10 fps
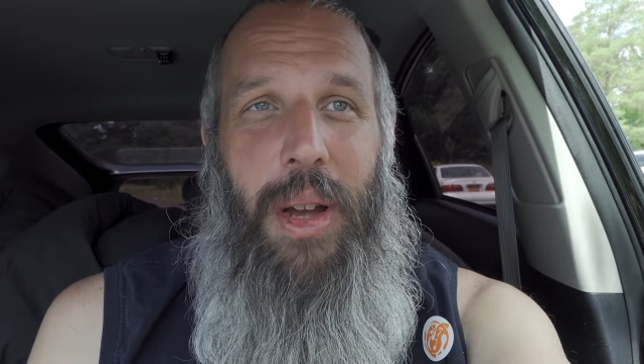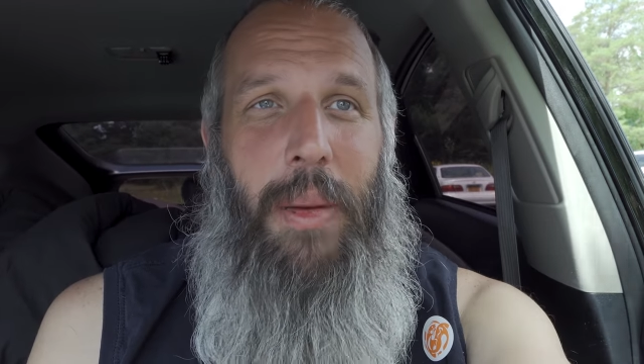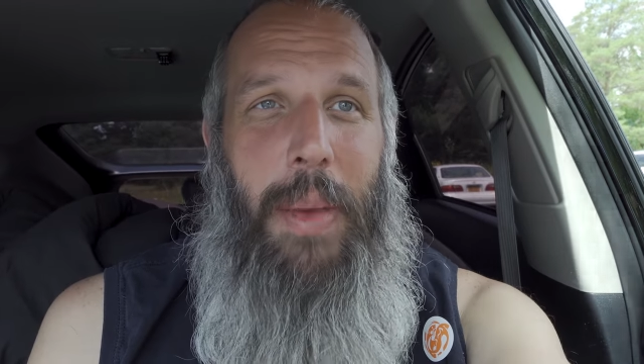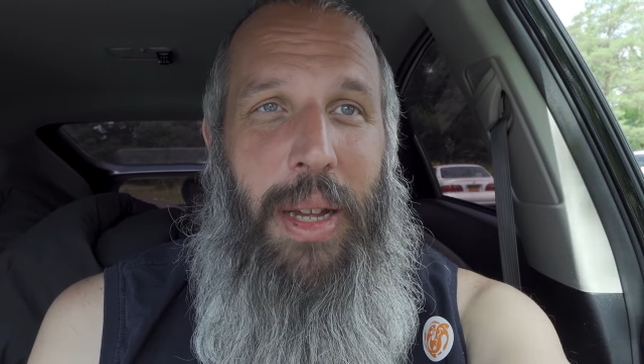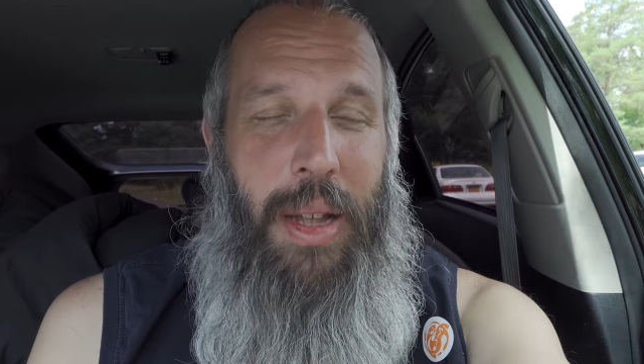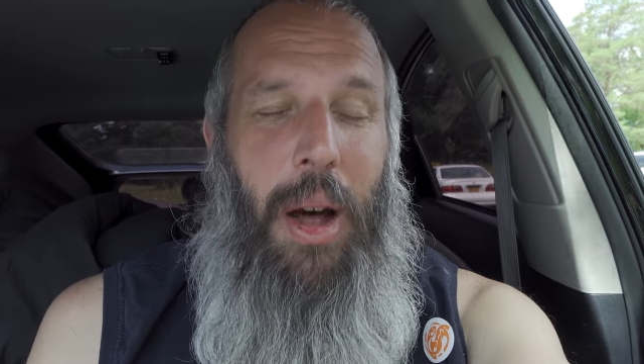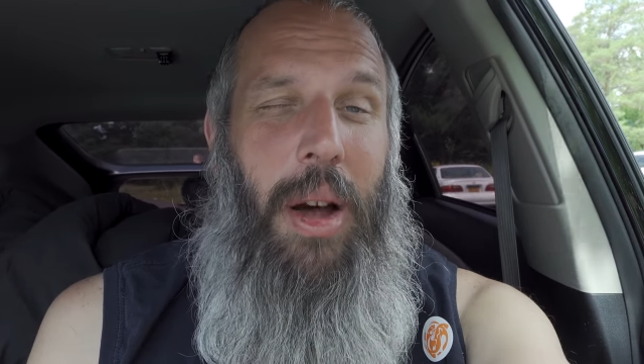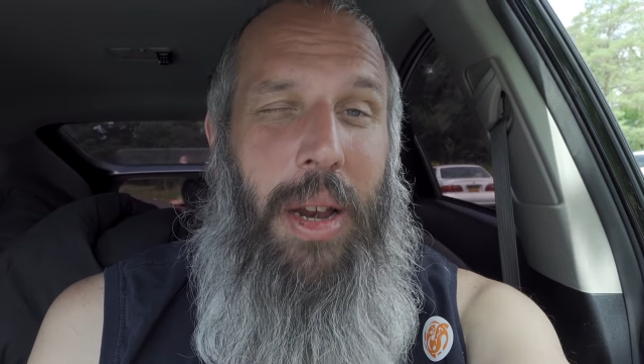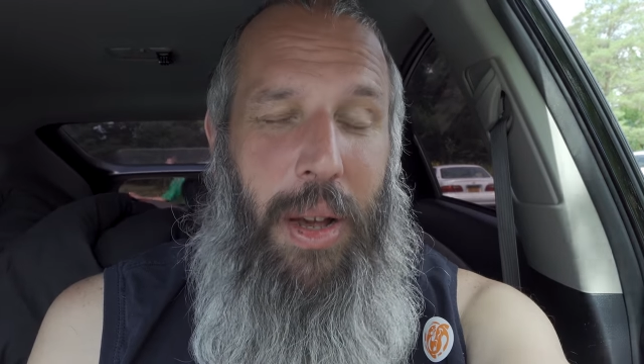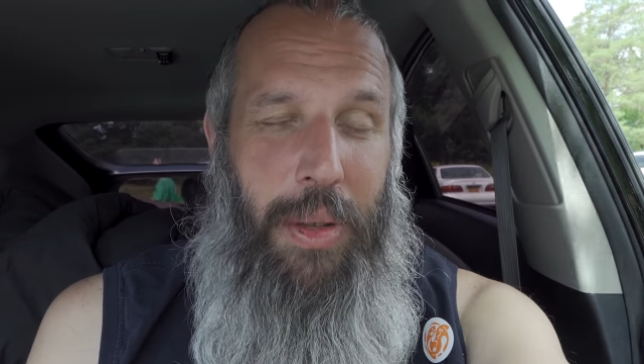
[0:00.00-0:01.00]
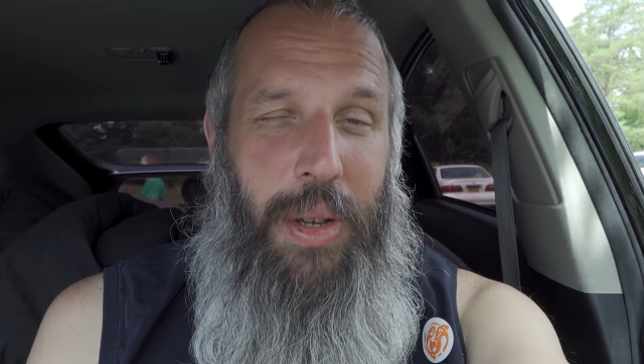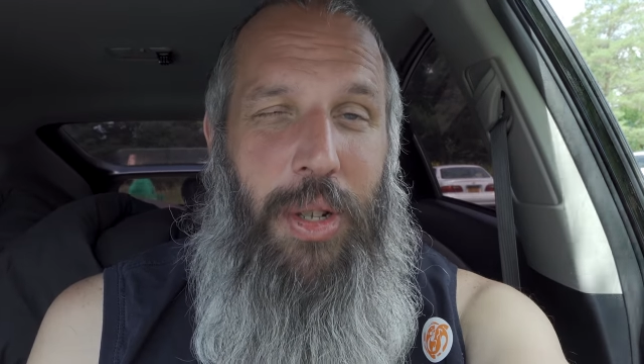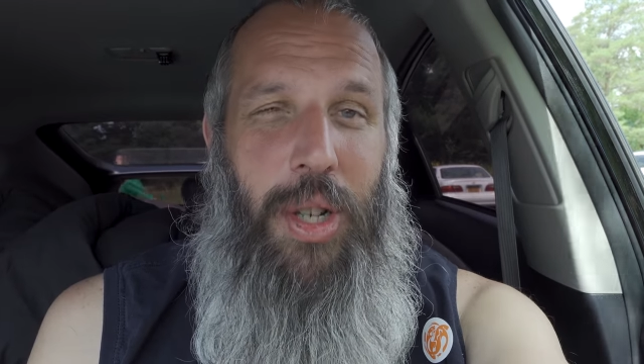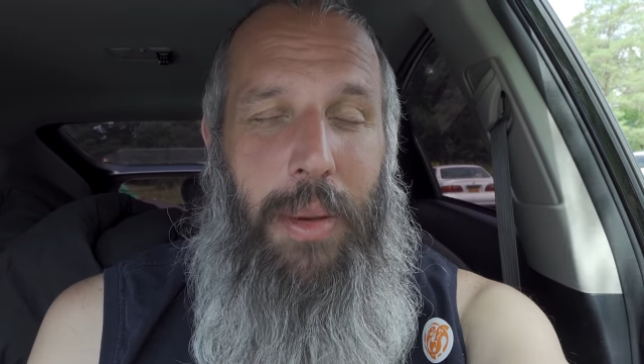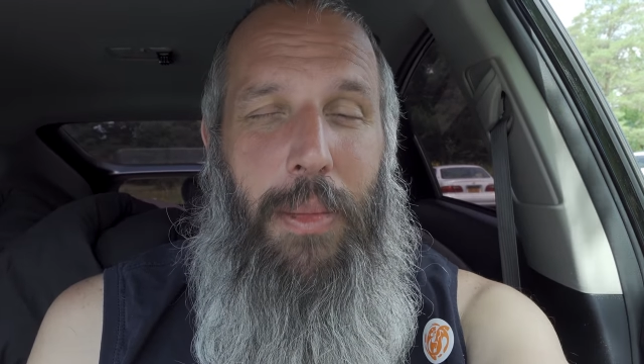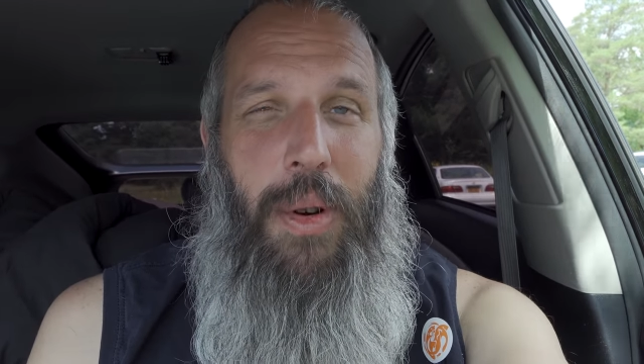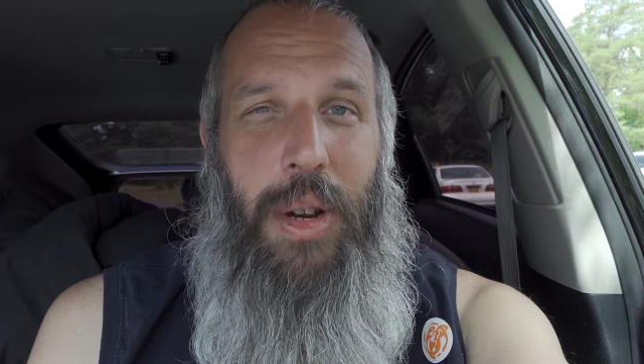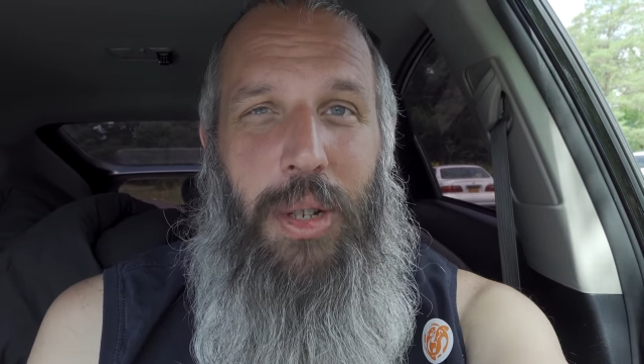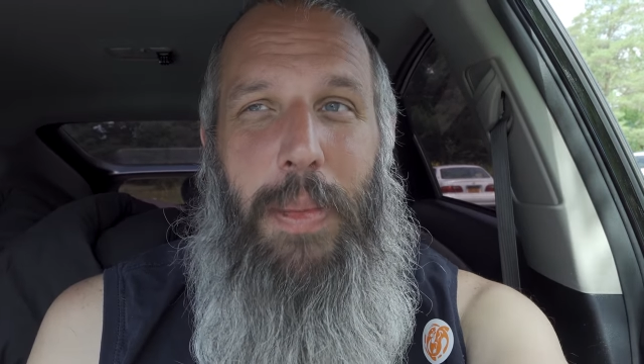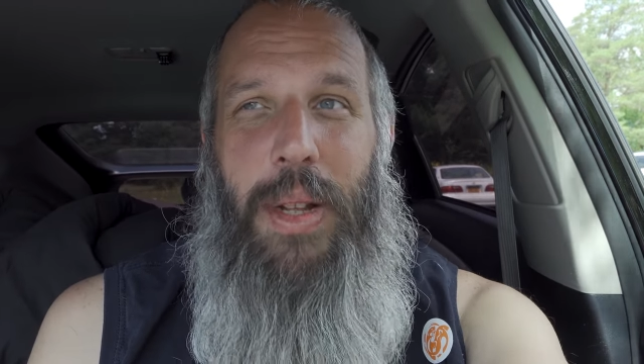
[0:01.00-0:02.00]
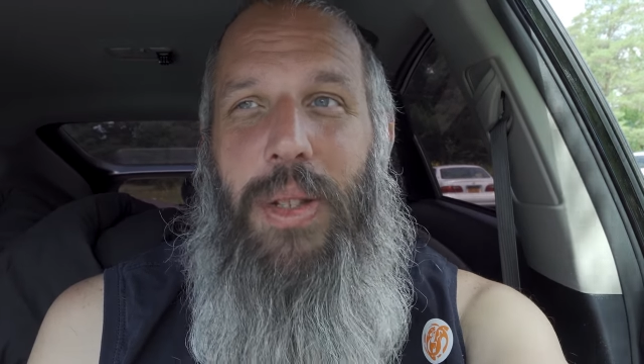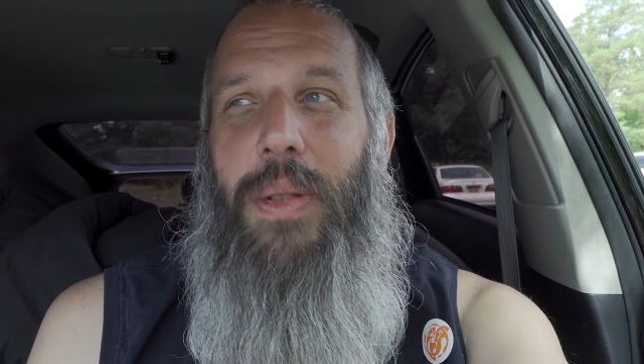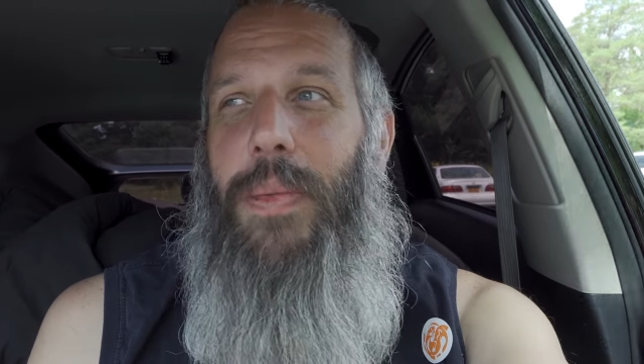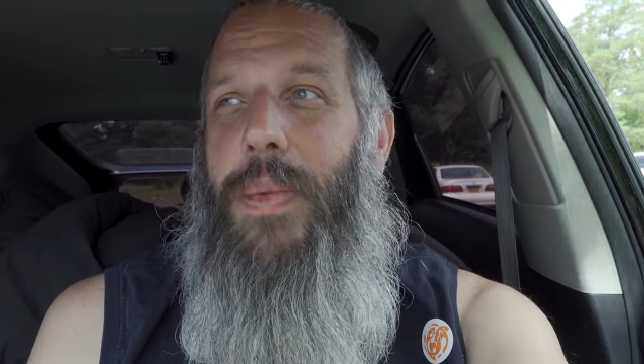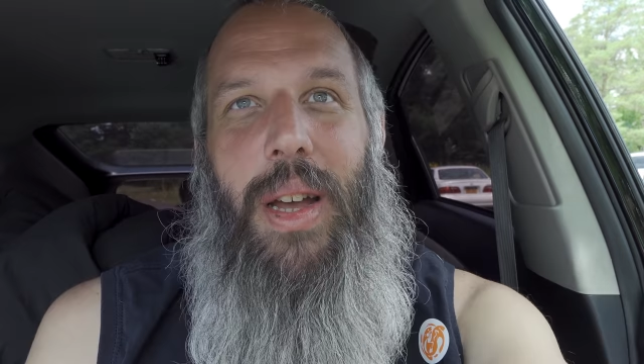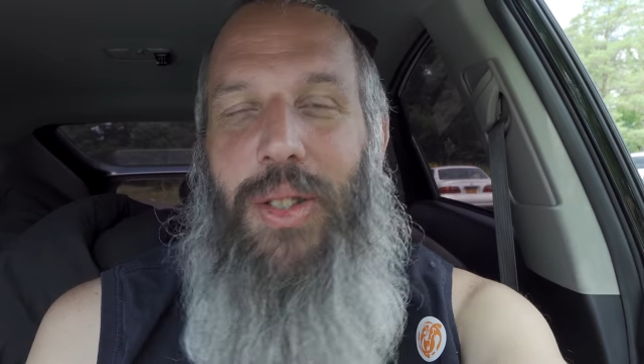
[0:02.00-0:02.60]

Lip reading: and make the unhealthy shit more expensive.